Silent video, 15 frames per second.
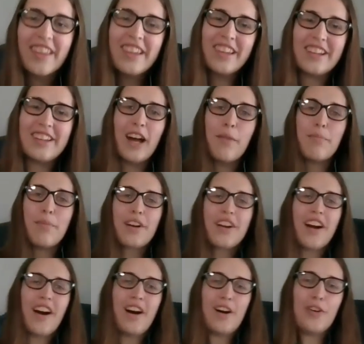The number
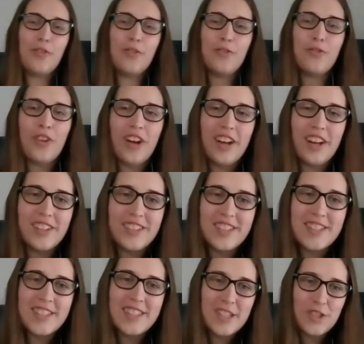of
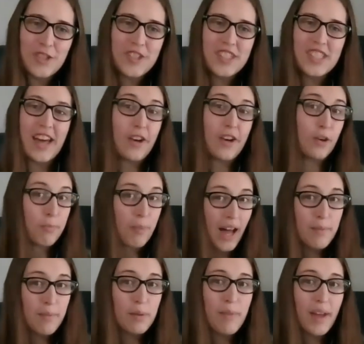decisions that
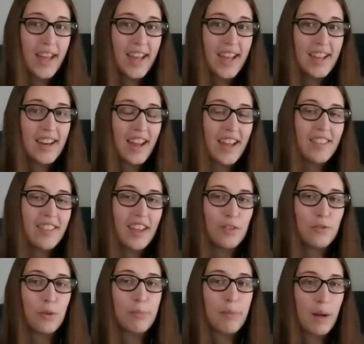Obama made, and
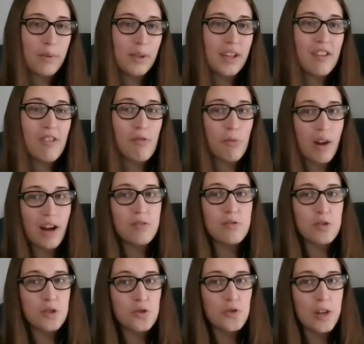then Republicans were out in
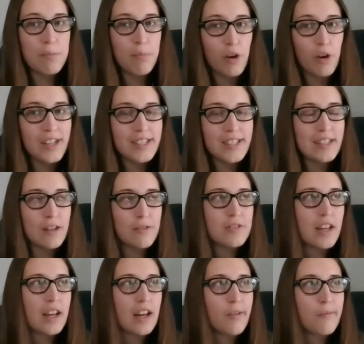the street burning stuff
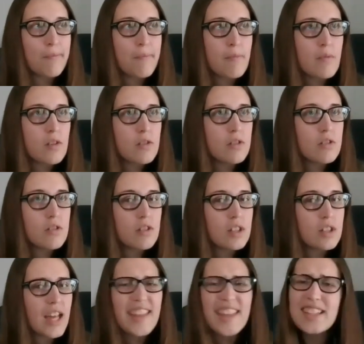down.
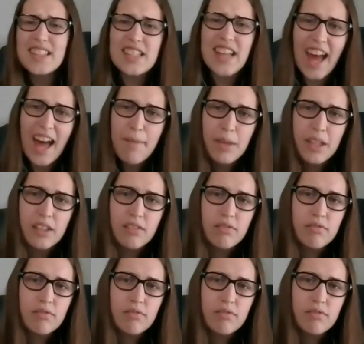Yeah, that didn't happen.